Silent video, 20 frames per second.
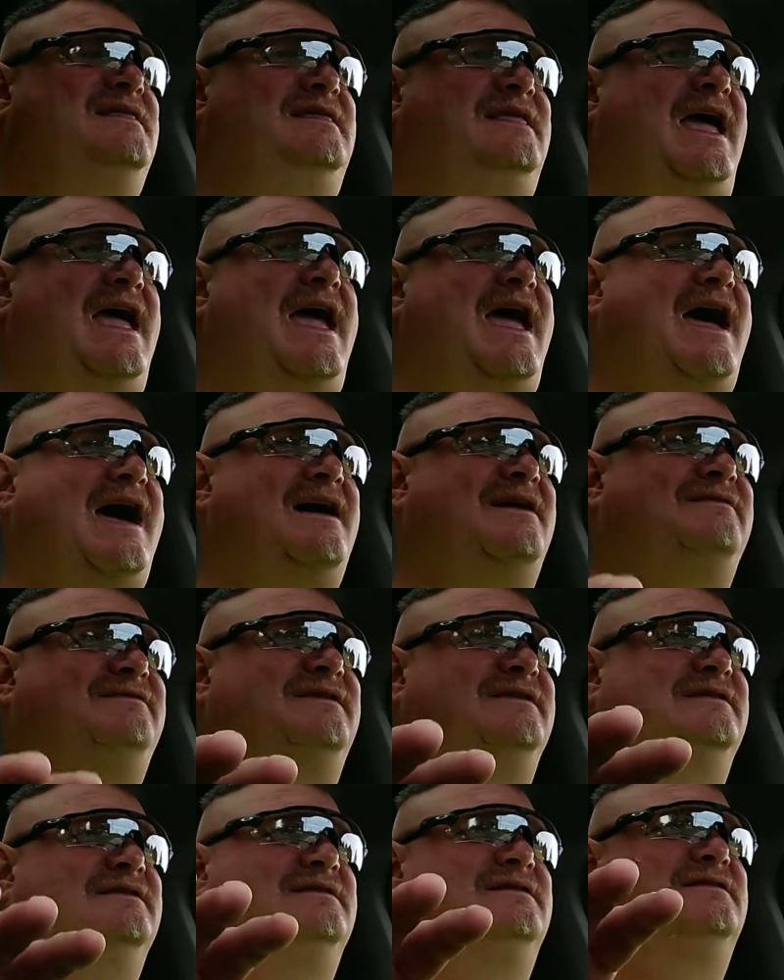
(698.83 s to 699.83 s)
they have
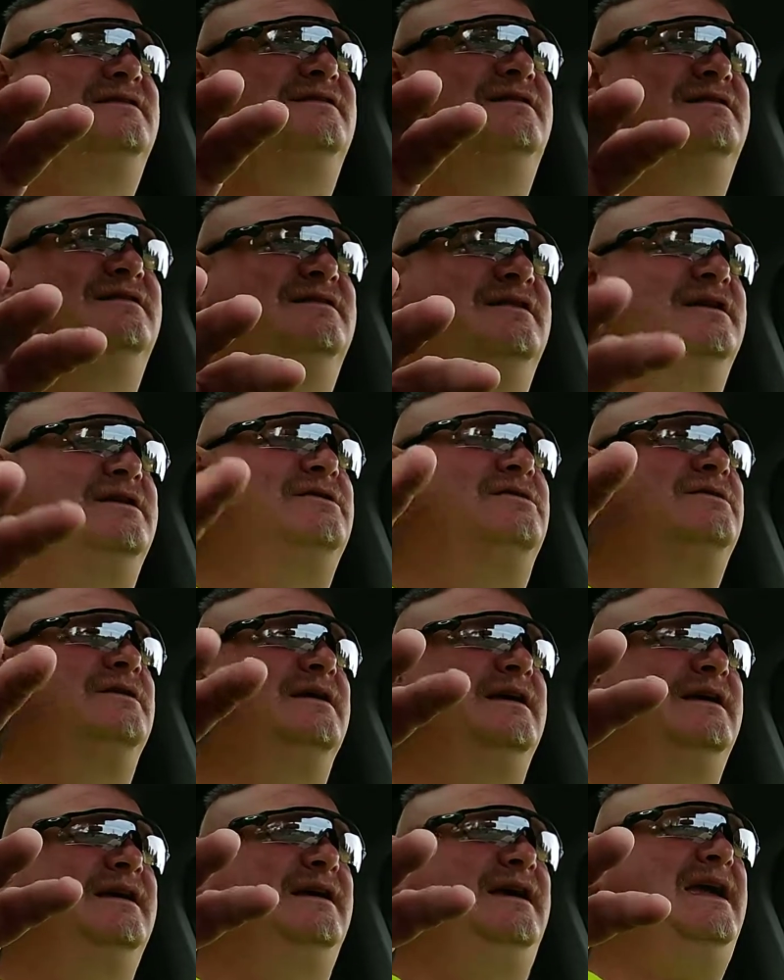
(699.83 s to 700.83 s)
little
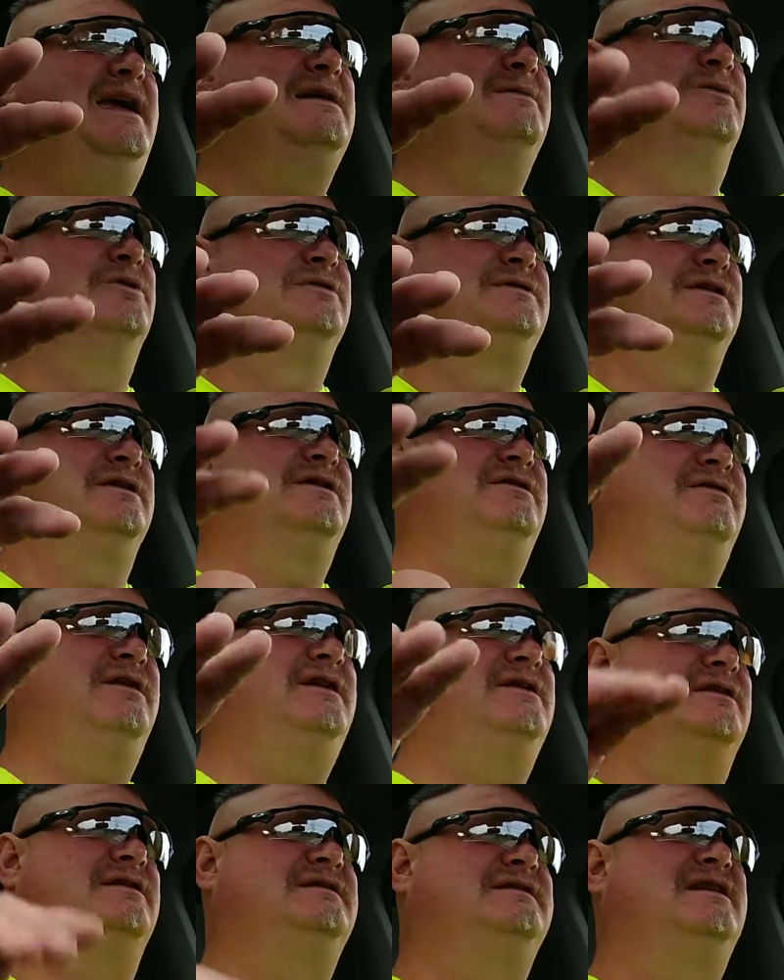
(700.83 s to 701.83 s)
animals and
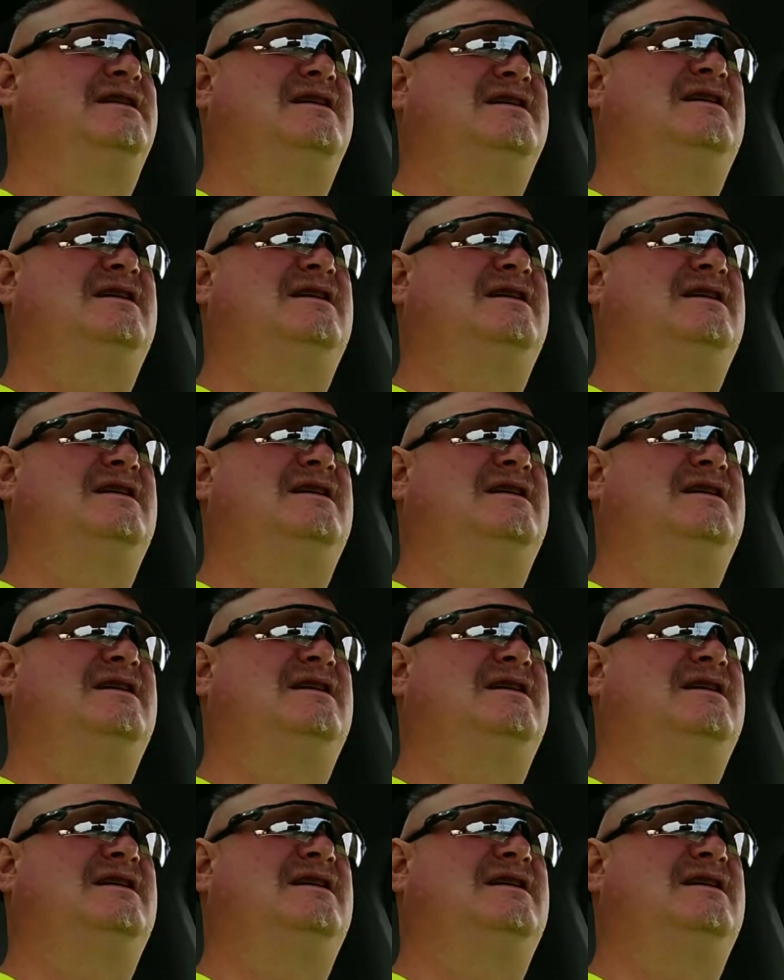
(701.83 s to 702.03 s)
critters